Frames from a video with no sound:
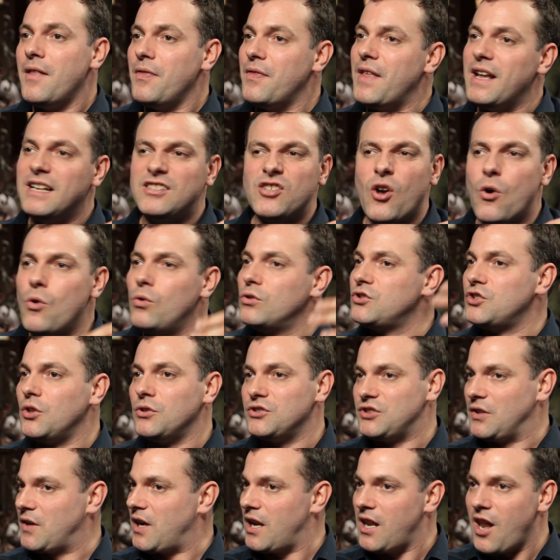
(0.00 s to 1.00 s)
there's all
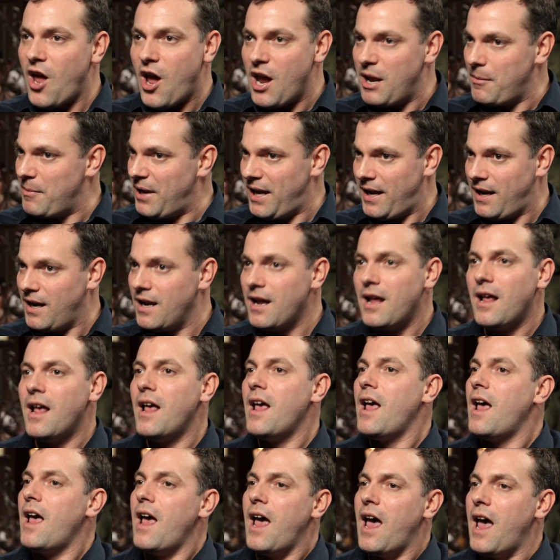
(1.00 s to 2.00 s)
sorts of climbing
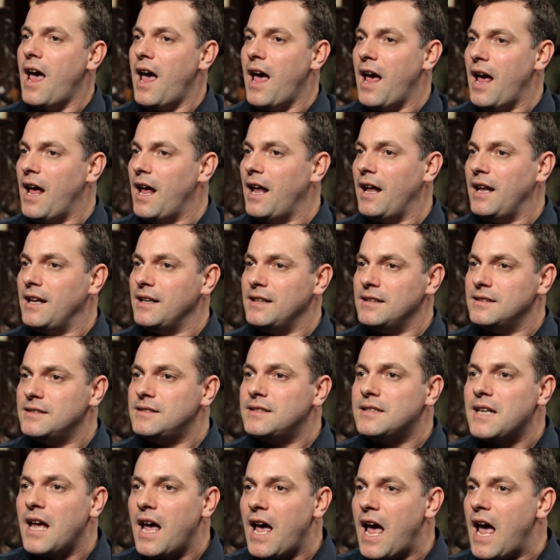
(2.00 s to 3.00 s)
and
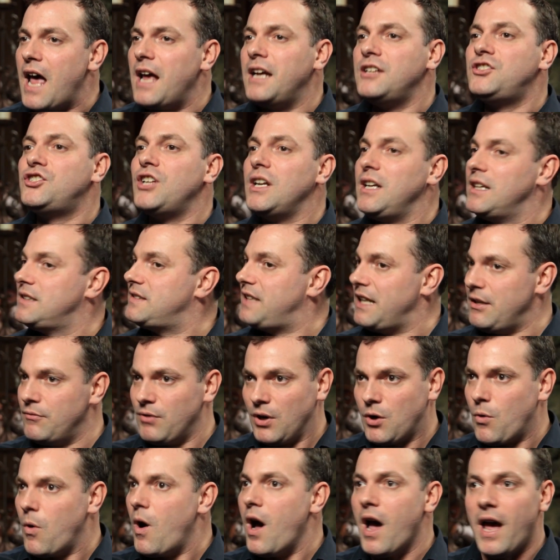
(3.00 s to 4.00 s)
agility
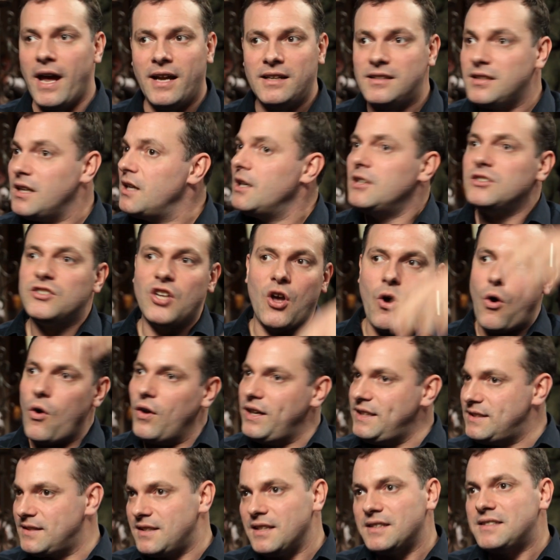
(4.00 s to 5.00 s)
required to
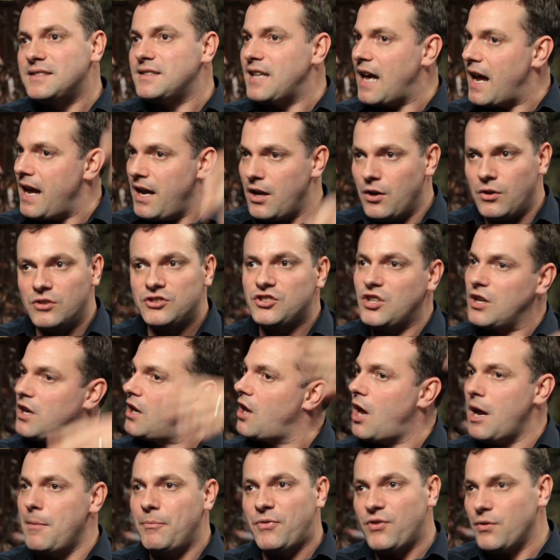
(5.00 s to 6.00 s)
hoist the sails, to
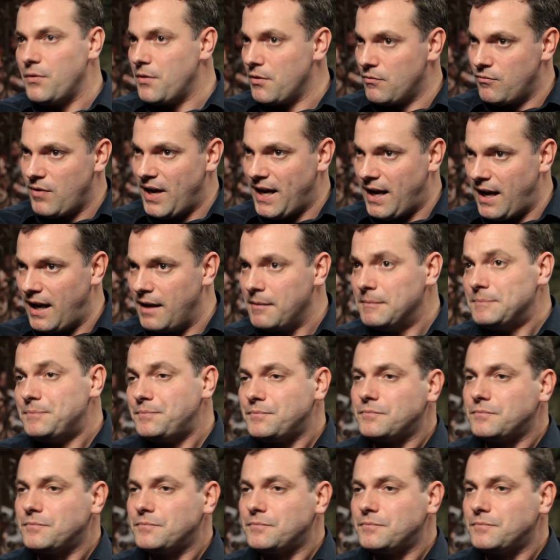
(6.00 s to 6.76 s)
climb through the rigging.